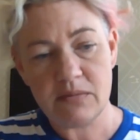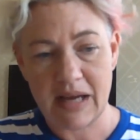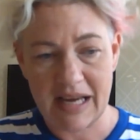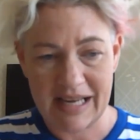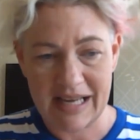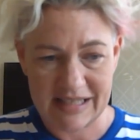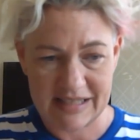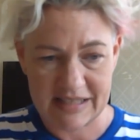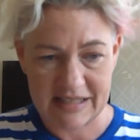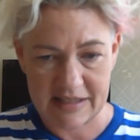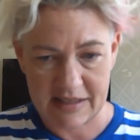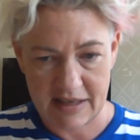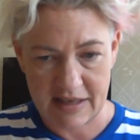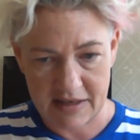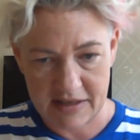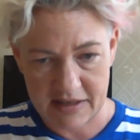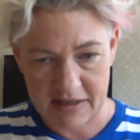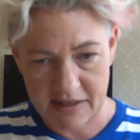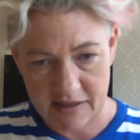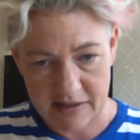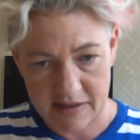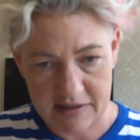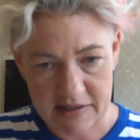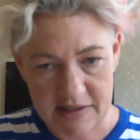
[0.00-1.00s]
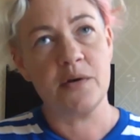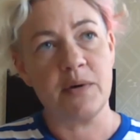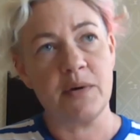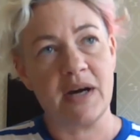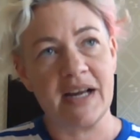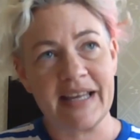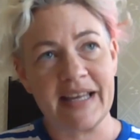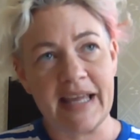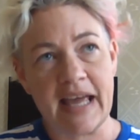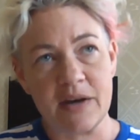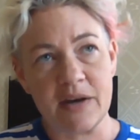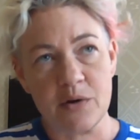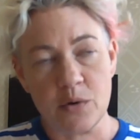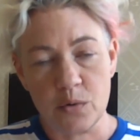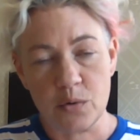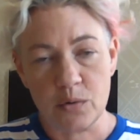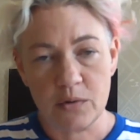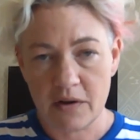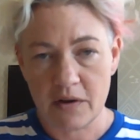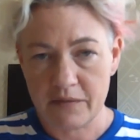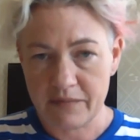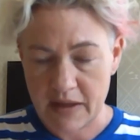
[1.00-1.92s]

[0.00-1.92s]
and and and again all of